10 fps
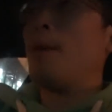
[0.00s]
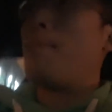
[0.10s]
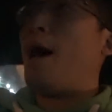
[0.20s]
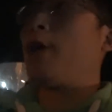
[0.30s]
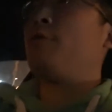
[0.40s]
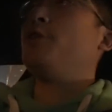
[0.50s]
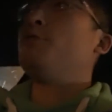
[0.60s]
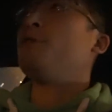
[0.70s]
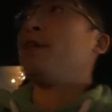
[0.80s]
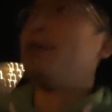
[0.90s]
battery
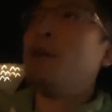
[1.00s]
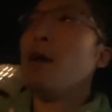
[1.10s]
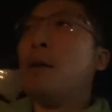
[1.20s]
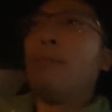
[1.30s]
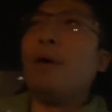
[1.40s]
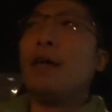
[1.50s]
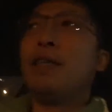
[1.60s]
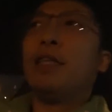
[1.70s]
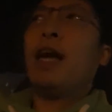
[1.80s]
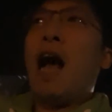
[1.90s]
doing it, but
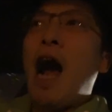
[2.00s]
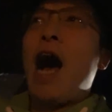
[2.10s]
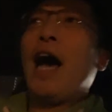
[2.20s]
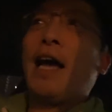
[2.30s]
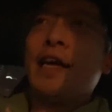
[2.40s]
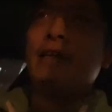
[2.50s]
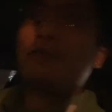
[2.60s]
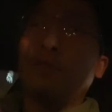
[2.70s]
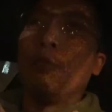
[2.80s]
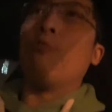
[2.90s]
I
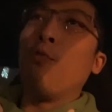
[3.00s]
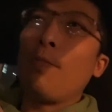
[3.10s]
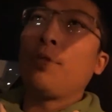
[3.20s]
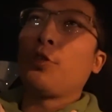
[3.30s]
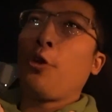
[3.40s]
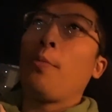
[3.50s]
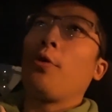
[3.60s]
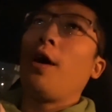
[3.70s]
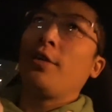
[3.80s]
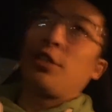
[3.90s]
ripped the
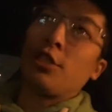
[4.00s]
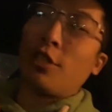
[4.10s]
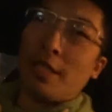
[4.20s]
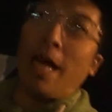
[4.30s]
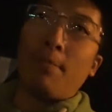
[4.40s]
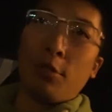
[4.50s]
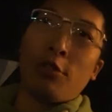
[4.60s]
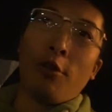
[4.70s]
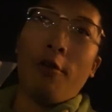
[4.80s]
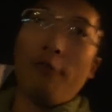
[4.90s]
terminal out just to stop the
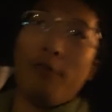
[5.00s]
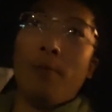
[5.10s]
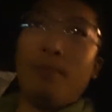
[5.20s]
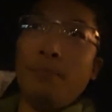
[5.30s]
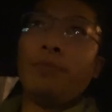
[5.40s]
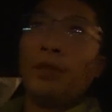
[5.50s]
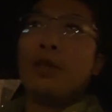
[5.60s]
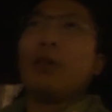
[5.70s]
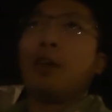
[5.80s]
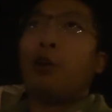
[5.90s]
starter from
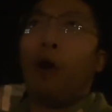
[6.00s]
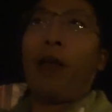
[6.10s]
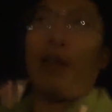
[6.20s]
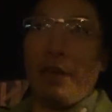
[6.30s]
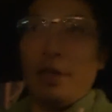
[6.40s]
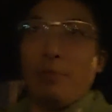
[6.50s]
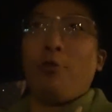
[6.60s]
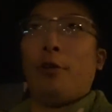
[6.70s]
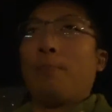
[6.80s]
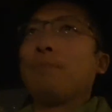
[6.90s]
cranking anymore.